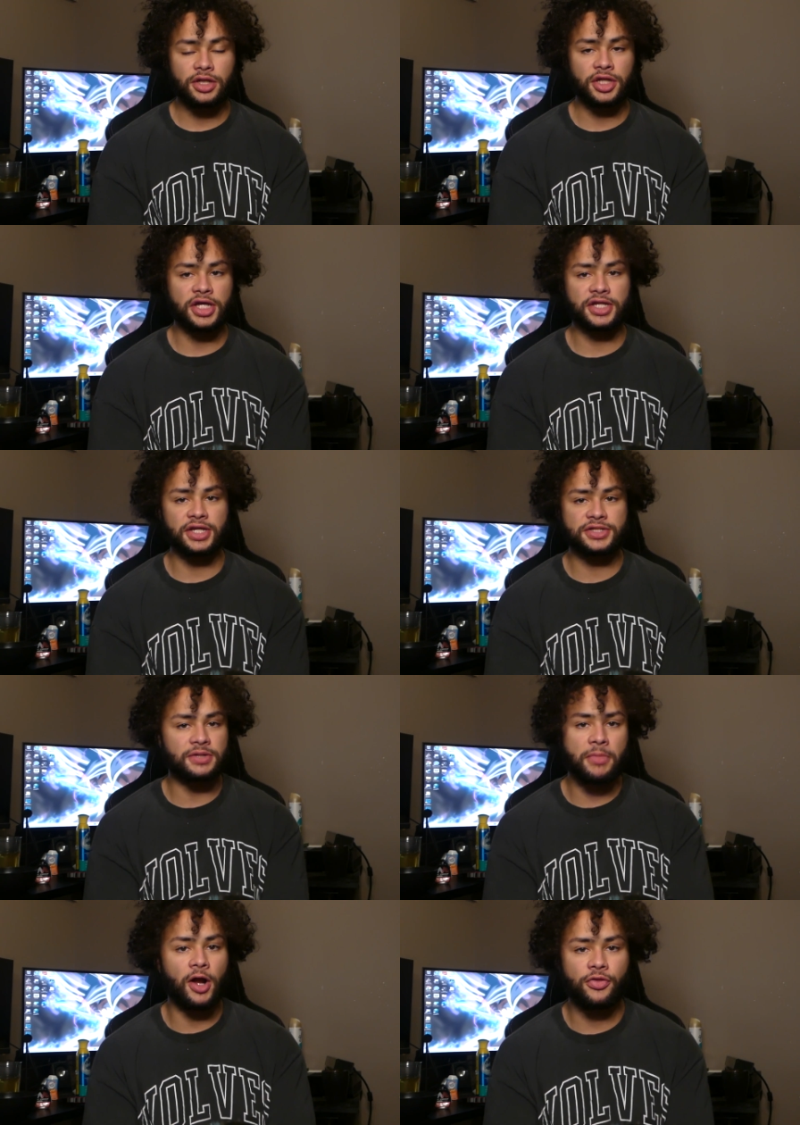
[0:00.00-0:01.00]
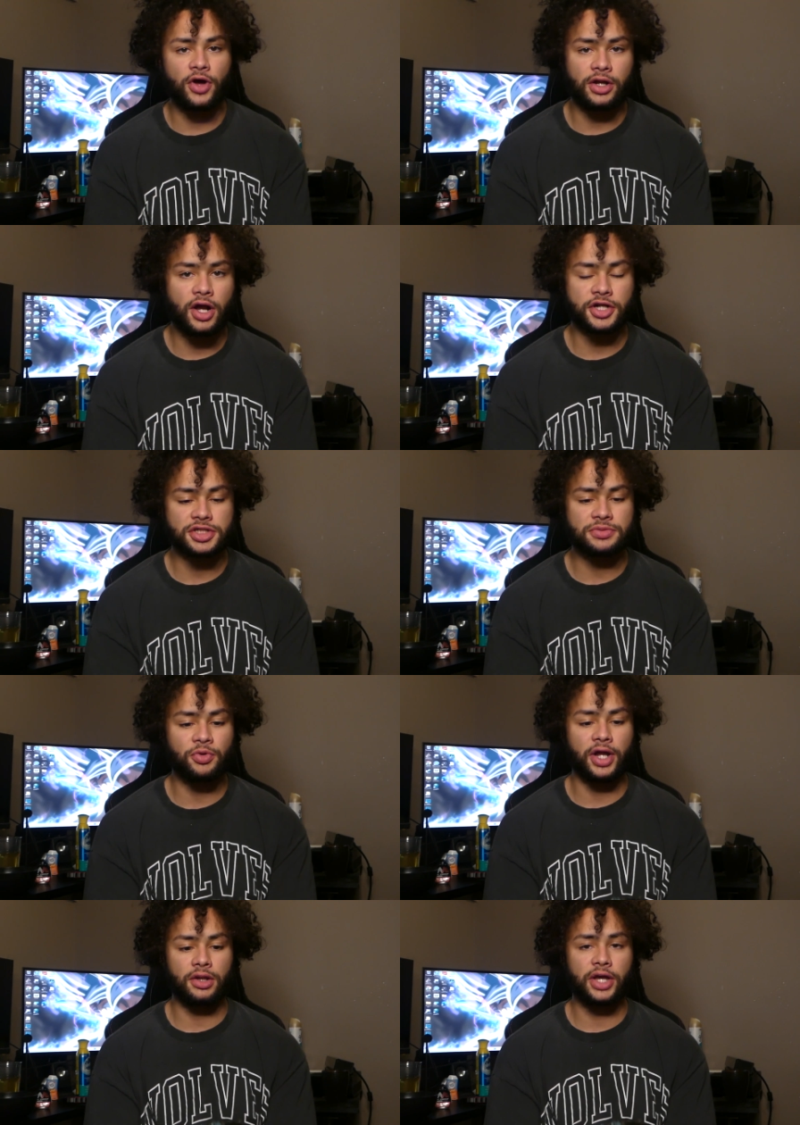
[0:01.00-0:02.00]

it's a marathon, not a sprint.